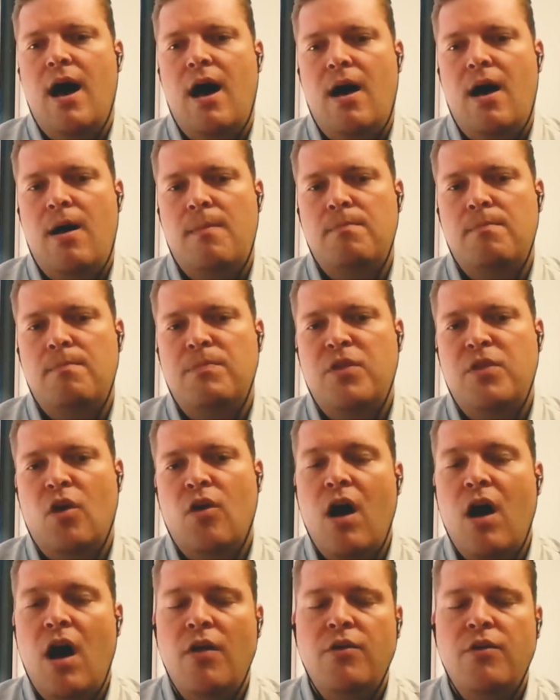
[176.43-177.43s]
um, there
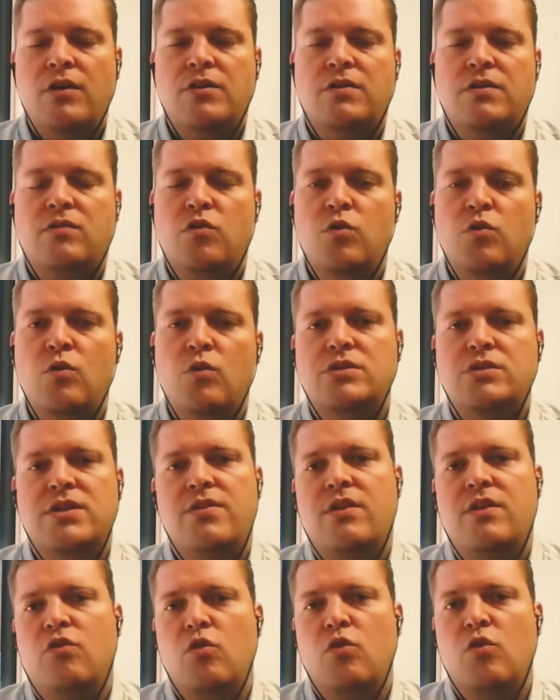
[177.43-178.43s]
are other tools
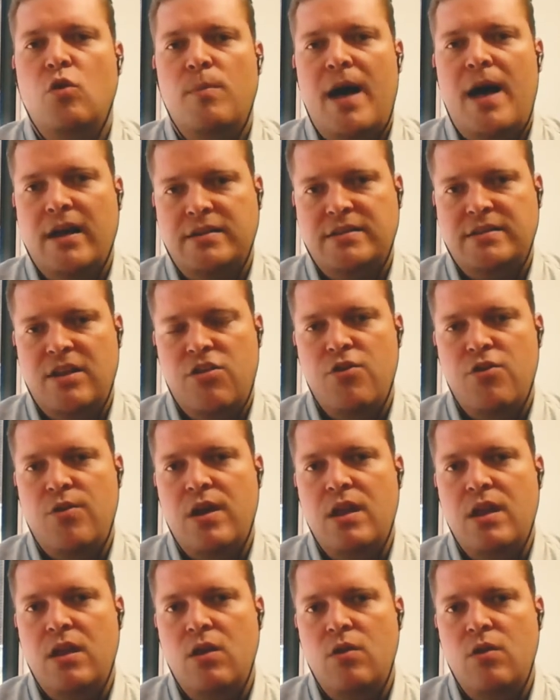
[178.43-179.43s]
in the toolbox that you
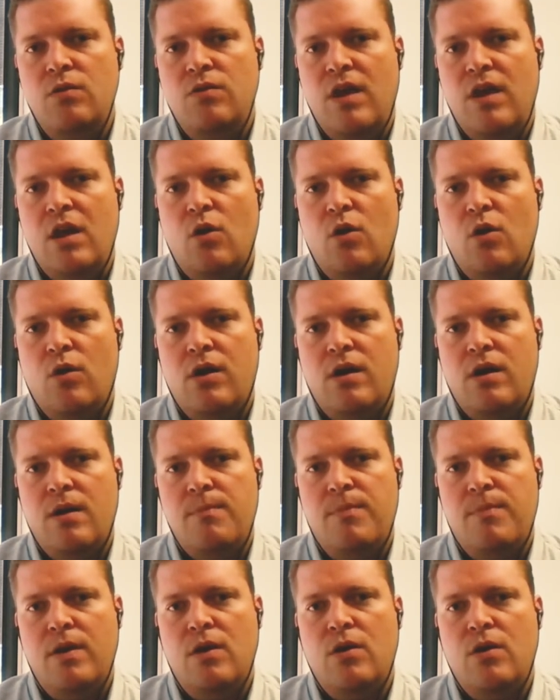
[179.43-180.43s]
can use in order to
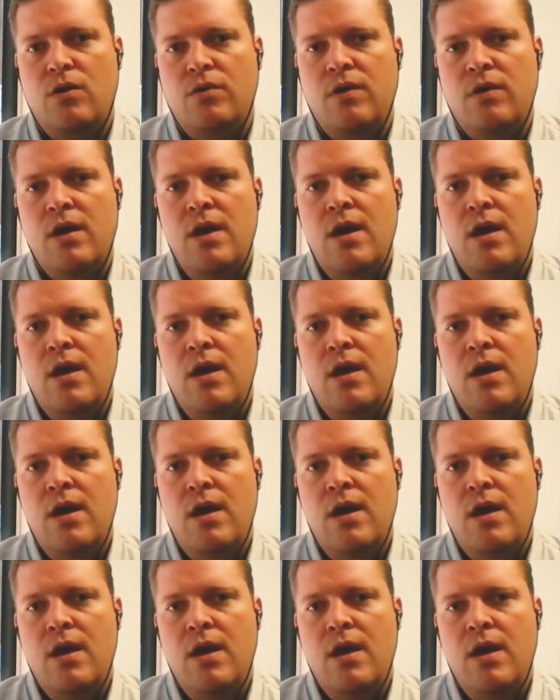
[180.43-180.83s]
build